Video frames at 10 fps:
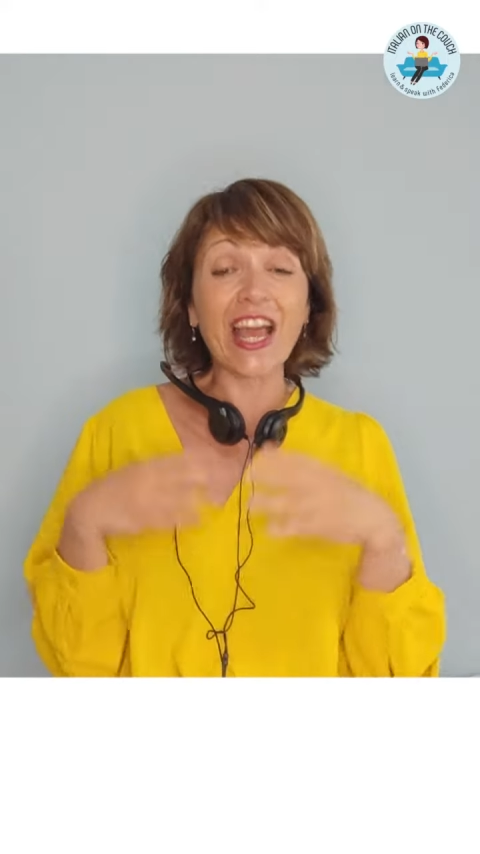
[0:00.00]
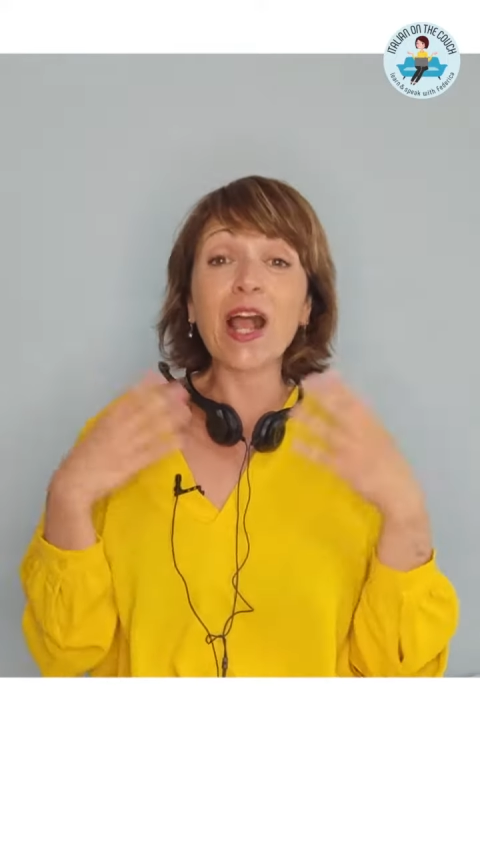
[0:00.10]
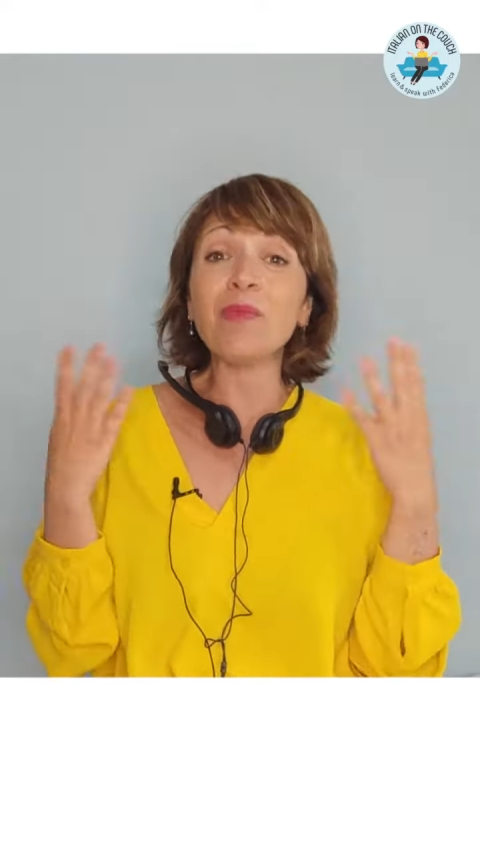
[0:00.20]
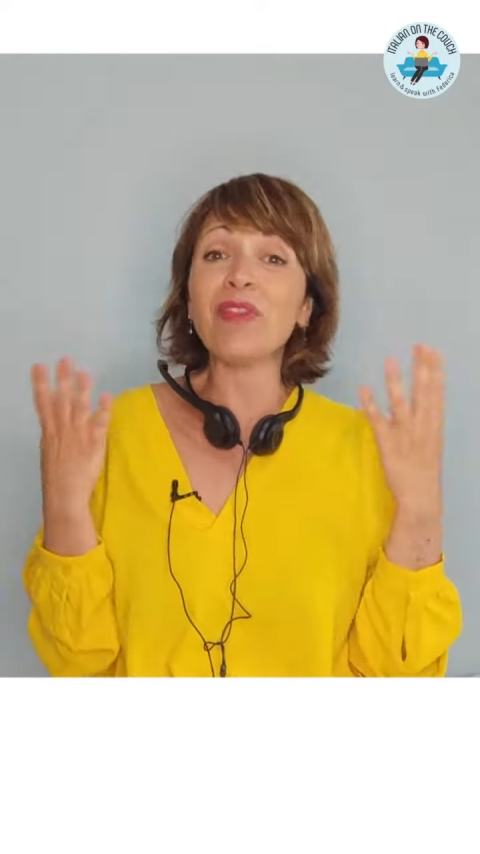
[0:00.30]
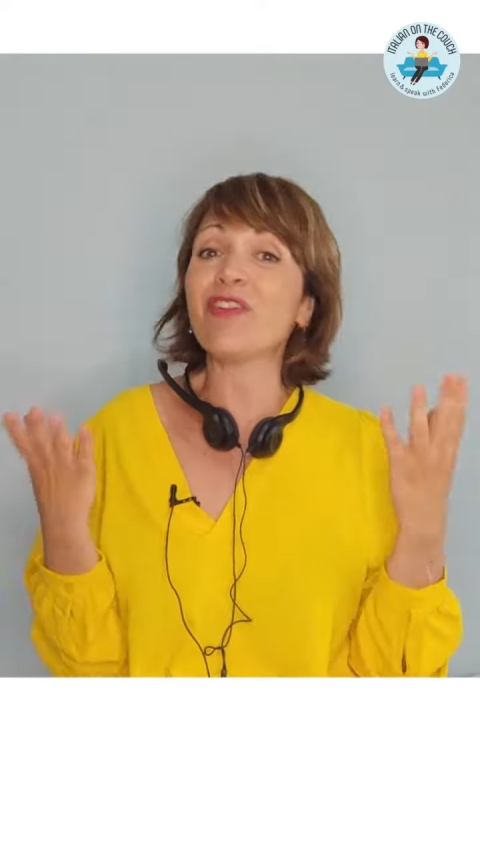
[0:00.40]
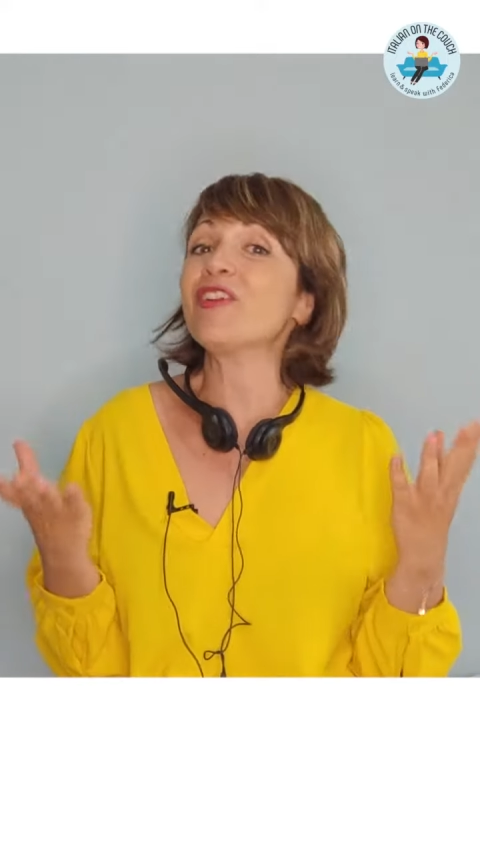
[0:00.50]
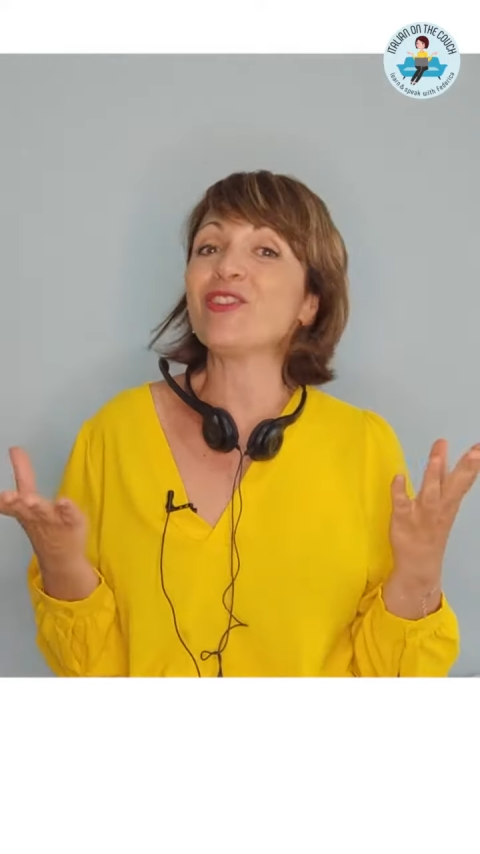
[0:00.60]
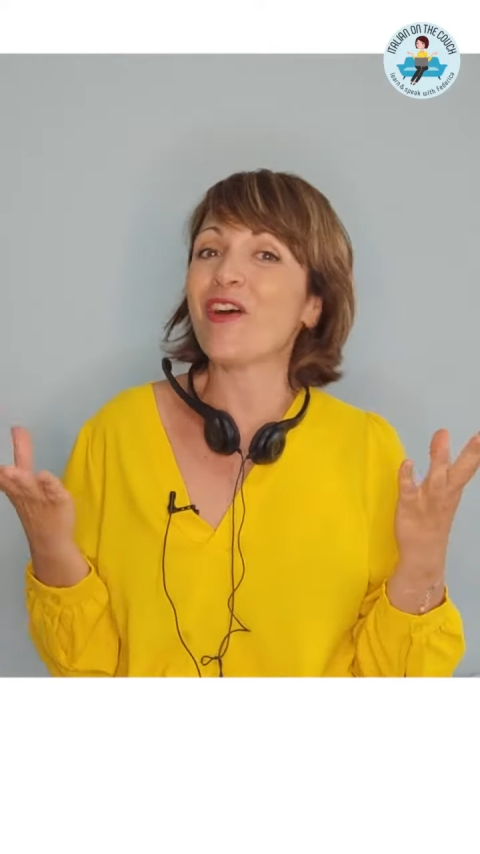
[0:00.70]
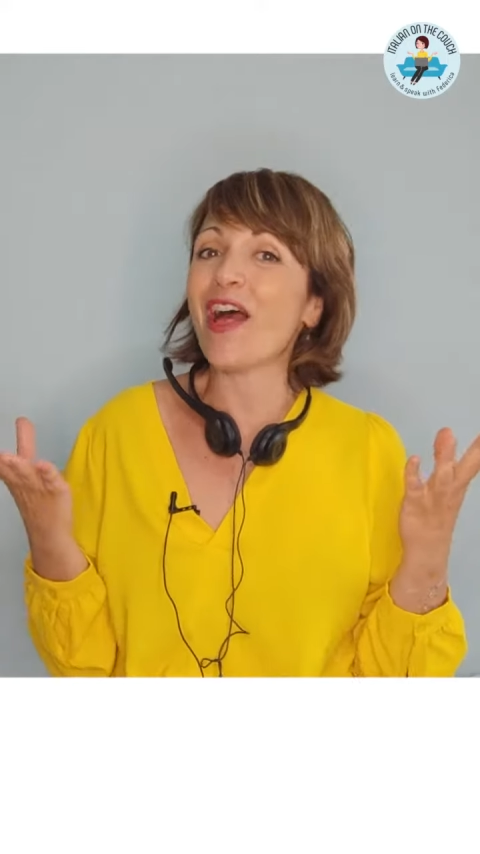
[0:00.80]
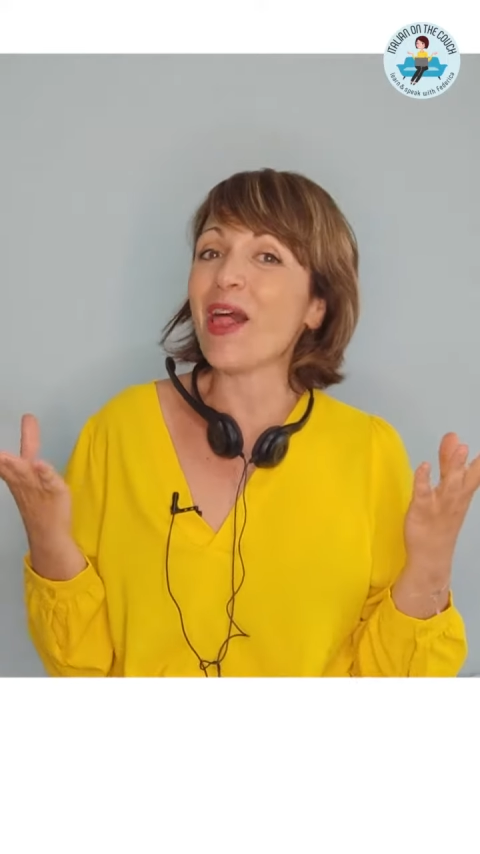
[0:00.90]
I'll be there
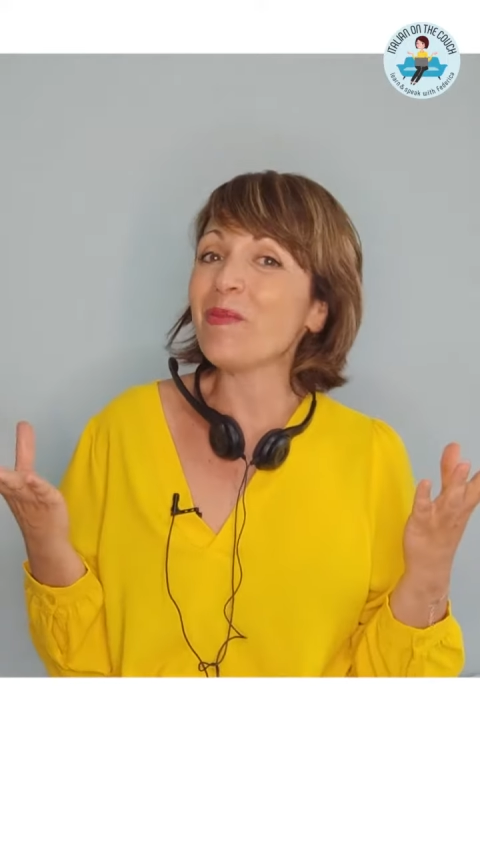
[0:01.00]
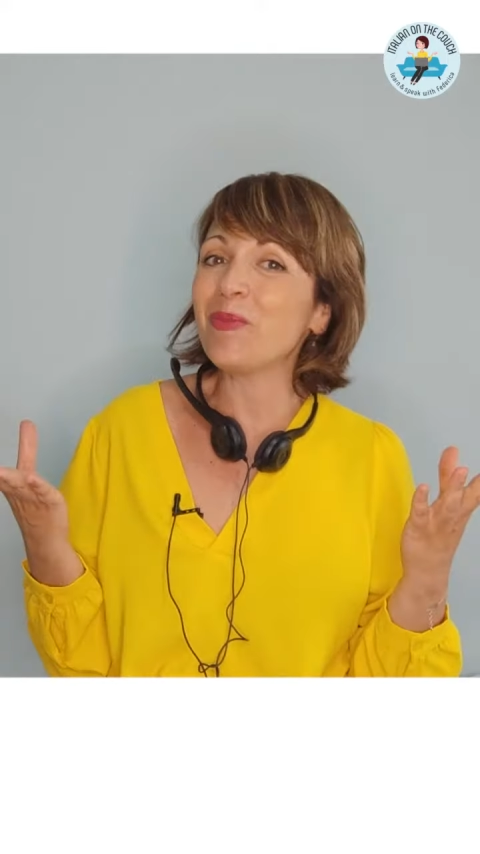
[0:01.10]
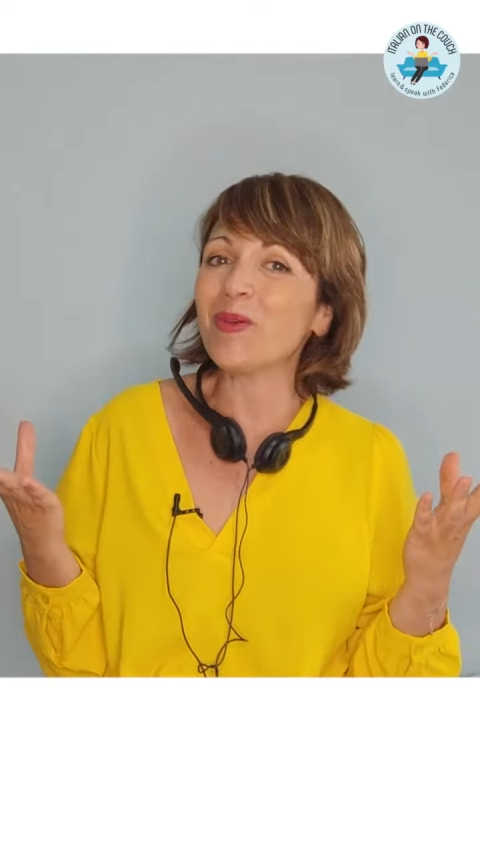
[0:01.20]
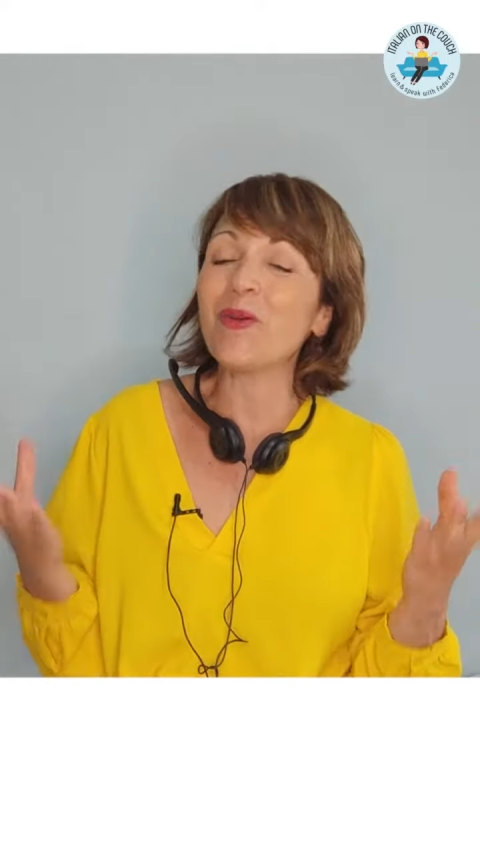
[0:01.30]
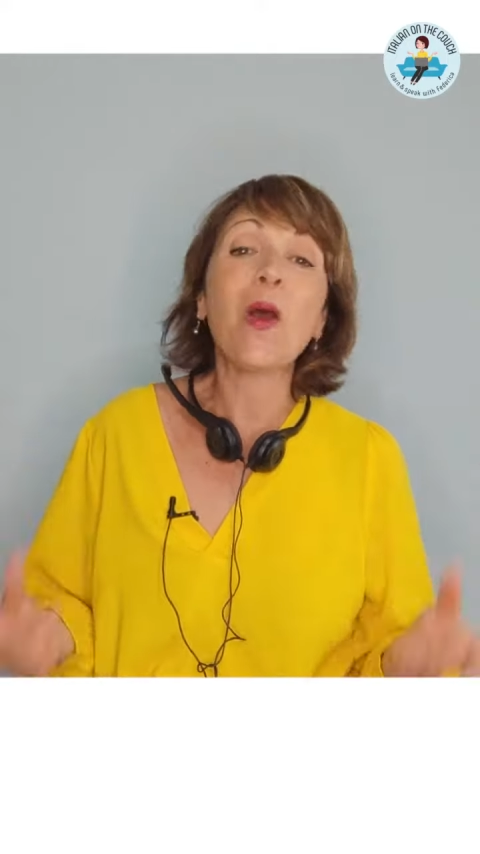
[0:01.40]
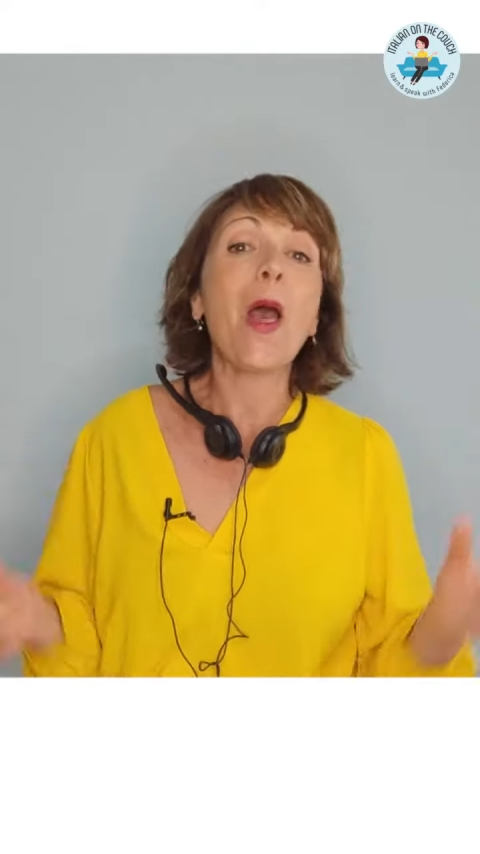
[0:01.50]
to help you.